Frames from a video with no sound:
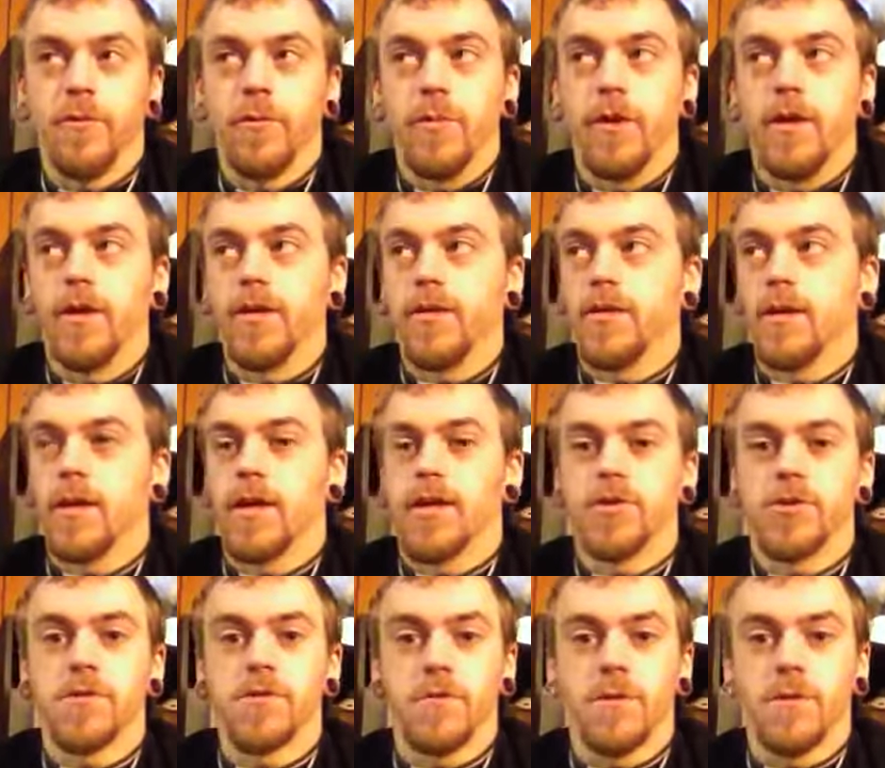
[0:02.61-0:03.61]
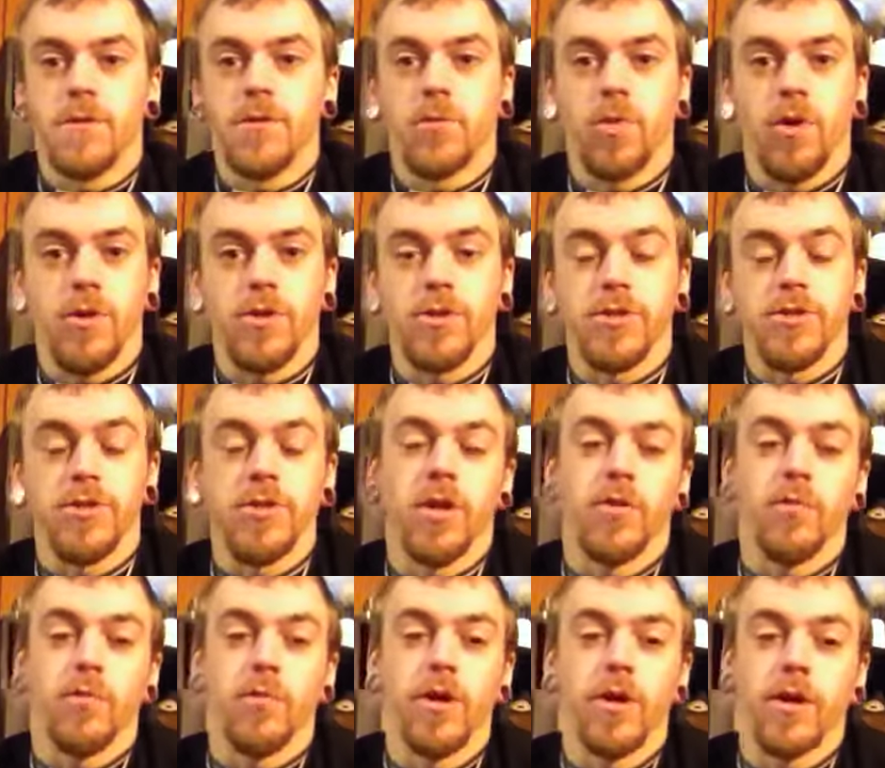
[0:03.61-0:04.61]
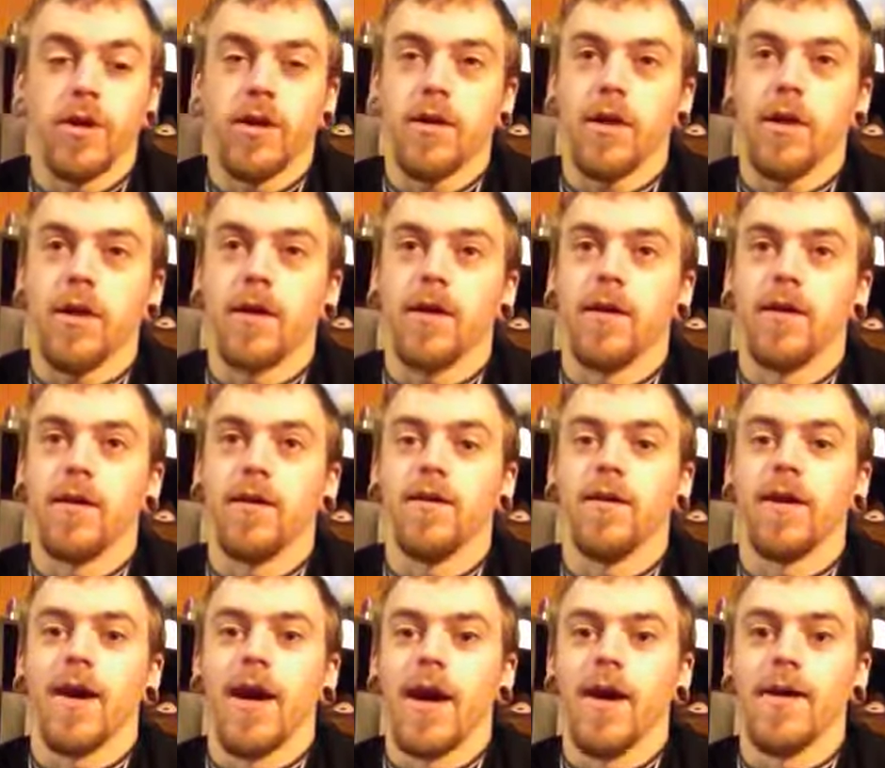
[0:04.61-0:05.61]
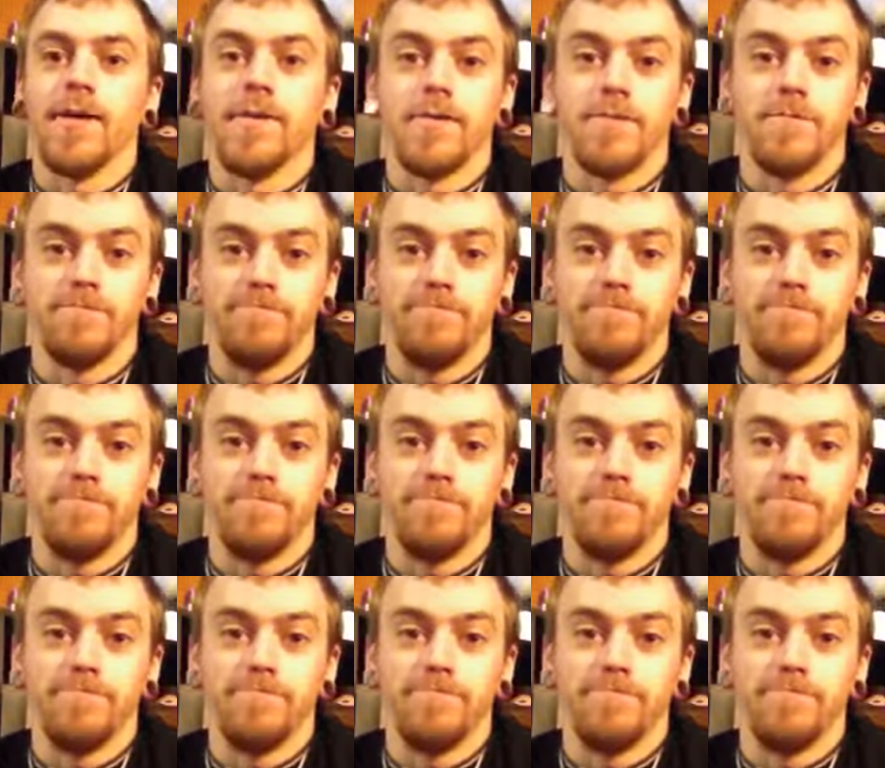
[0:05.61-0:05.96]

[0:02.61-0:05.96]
but I just finished watching John Wick, and I